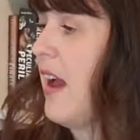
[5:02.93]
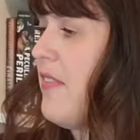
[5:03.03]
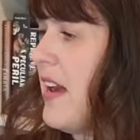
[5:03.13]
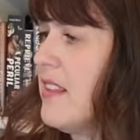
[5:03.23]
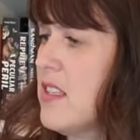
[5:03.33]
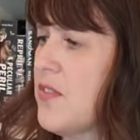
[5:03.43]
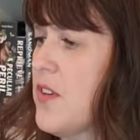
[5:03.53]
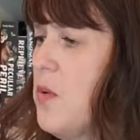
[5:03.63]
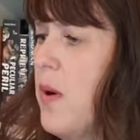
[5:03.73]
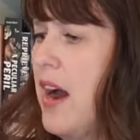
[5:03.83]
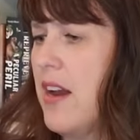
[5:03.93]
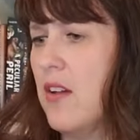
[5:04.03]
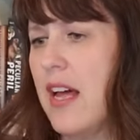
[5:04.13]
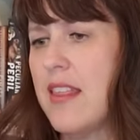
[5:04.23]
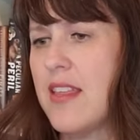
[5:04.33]
I've had this for a while.
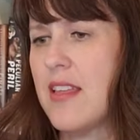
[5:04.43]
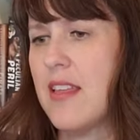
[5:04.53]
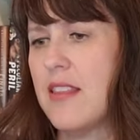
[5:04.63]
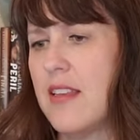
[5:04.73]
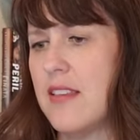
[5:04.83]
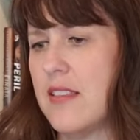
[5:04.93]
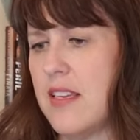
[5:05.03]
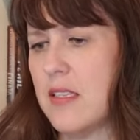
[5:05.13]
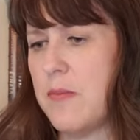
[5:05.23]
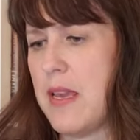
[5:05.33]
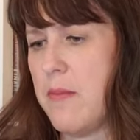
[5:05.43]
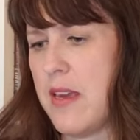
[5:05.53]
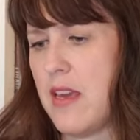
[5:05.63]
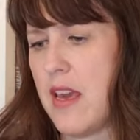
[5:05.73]
I think that this is maybe